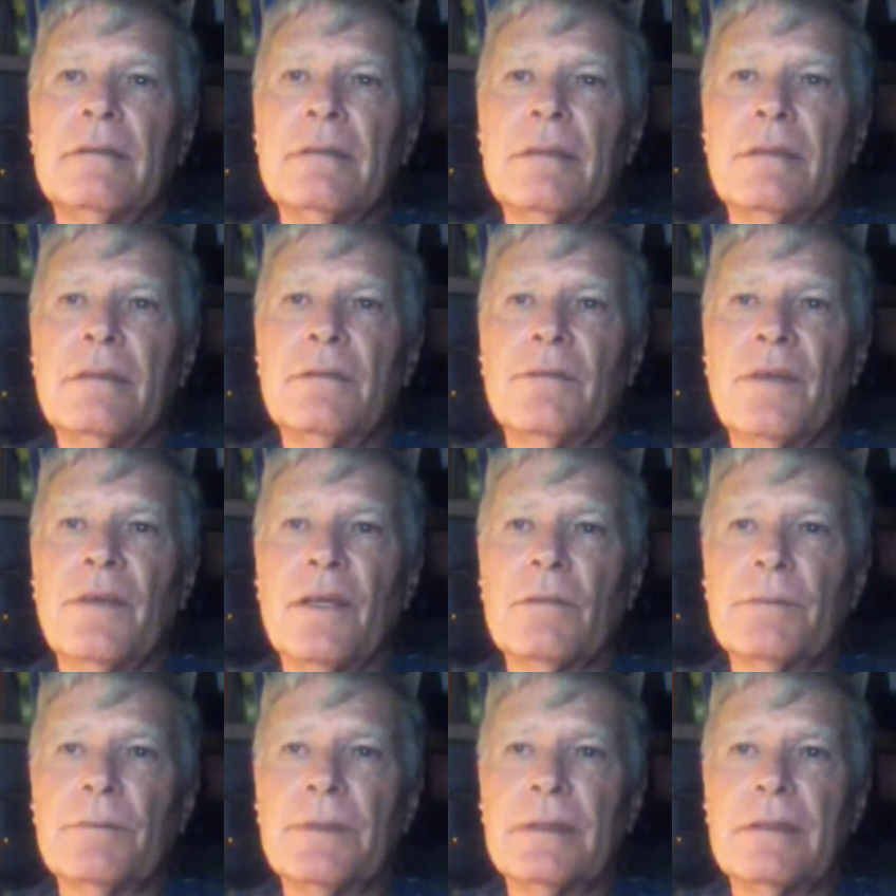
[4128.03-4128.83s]
you
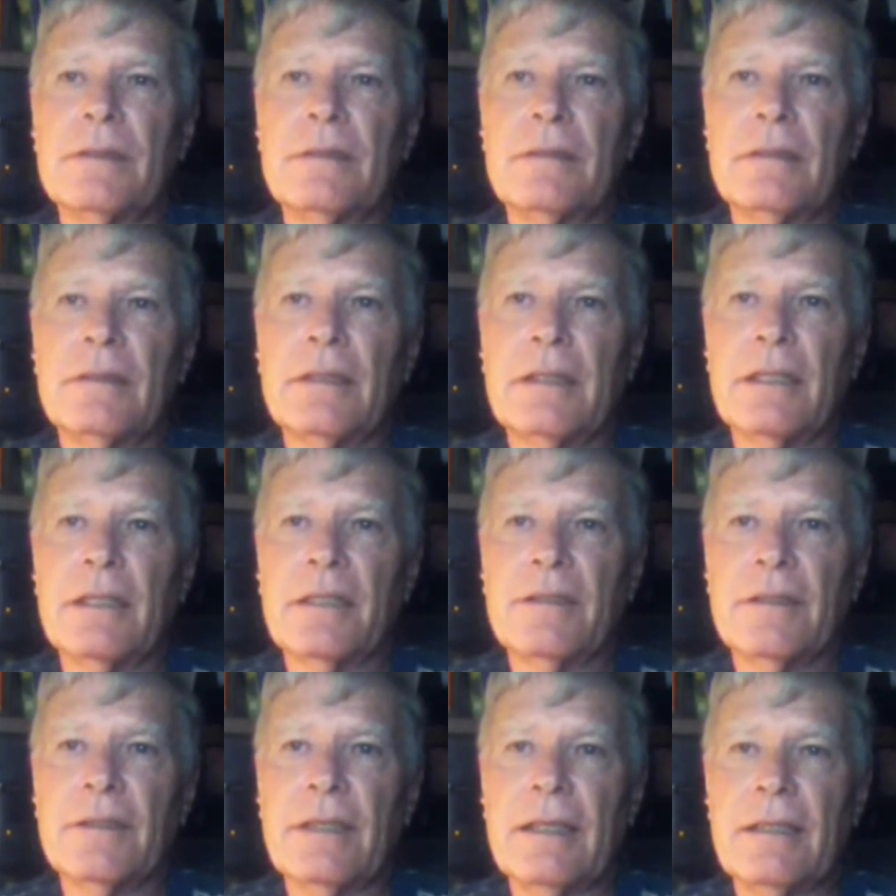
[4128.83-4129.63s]
develop it, you
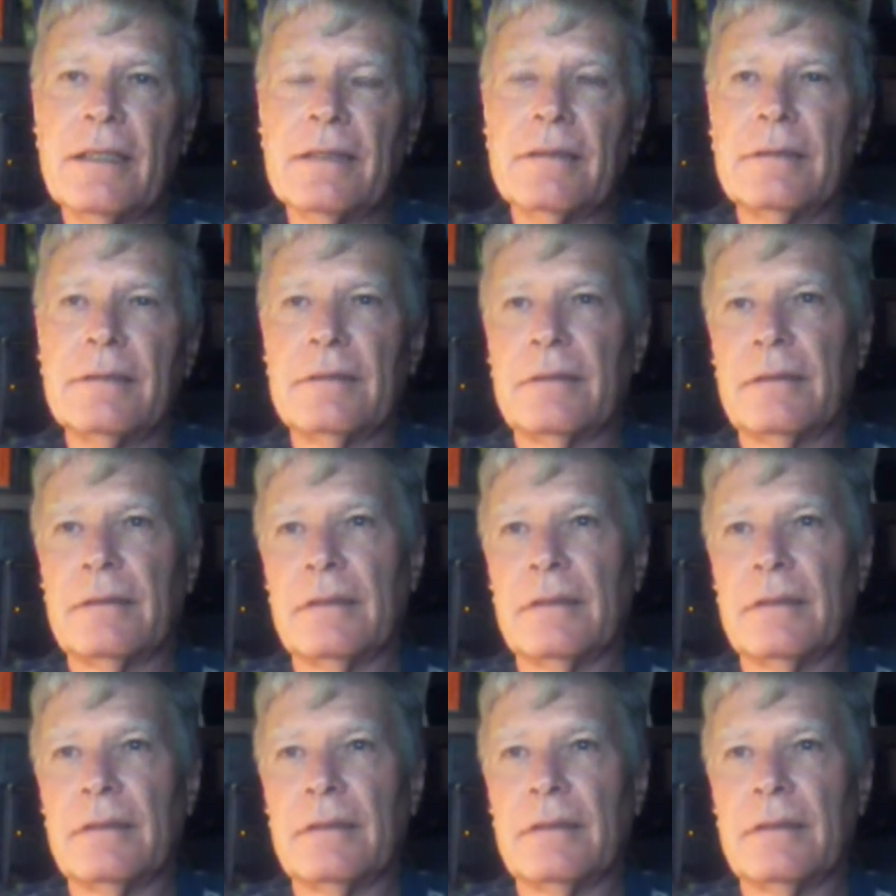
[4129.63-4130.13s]
get good at it,